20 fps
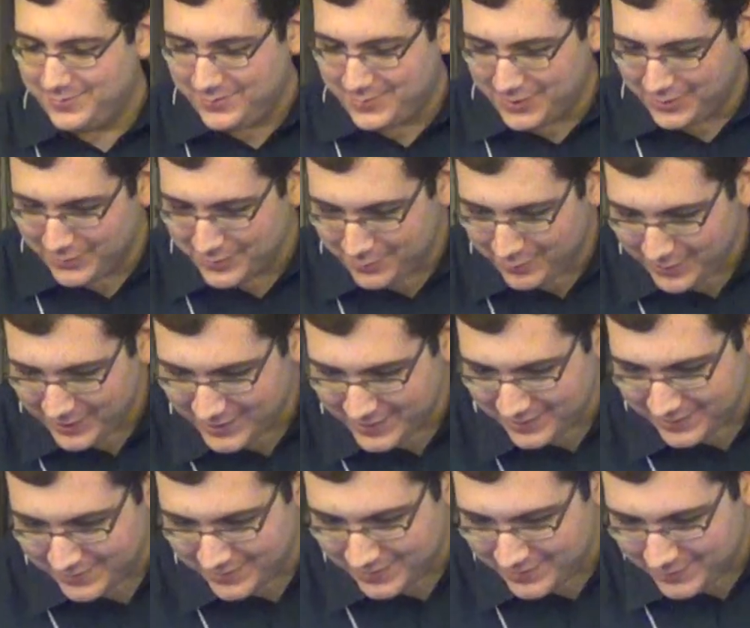Apparently we're
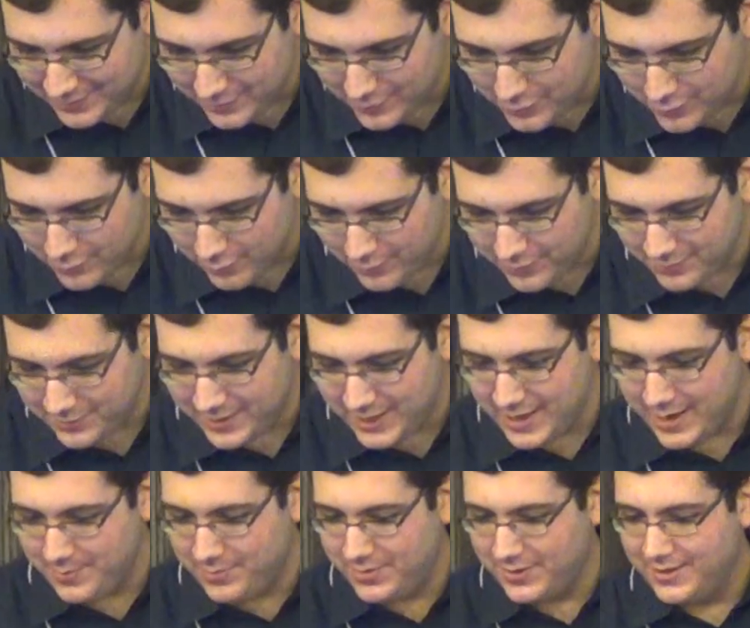in Northern
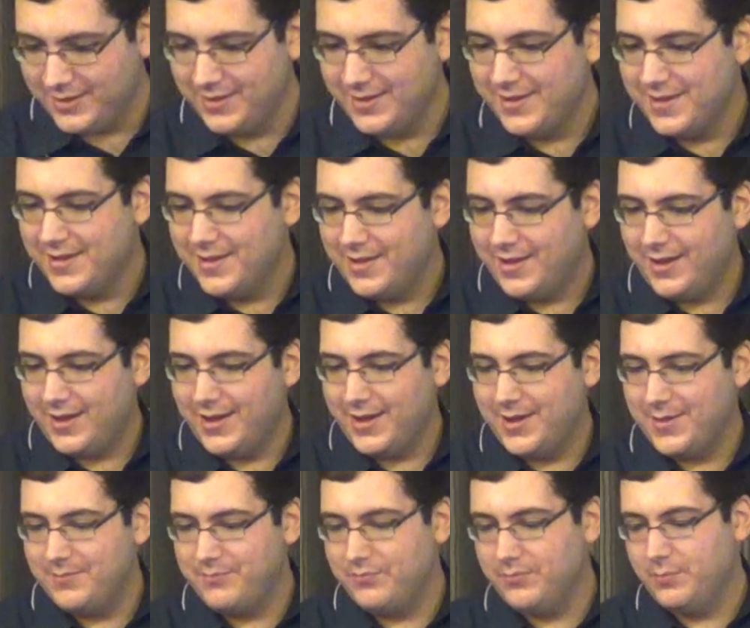Cape.
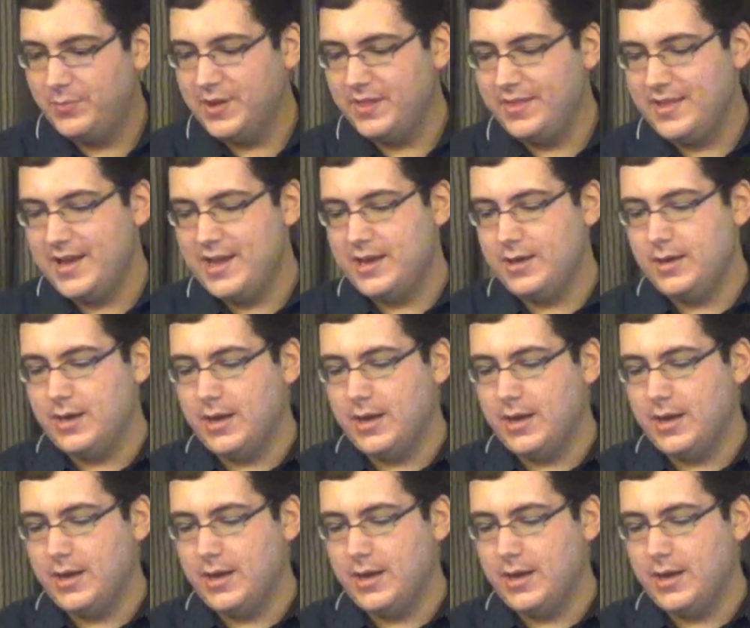But then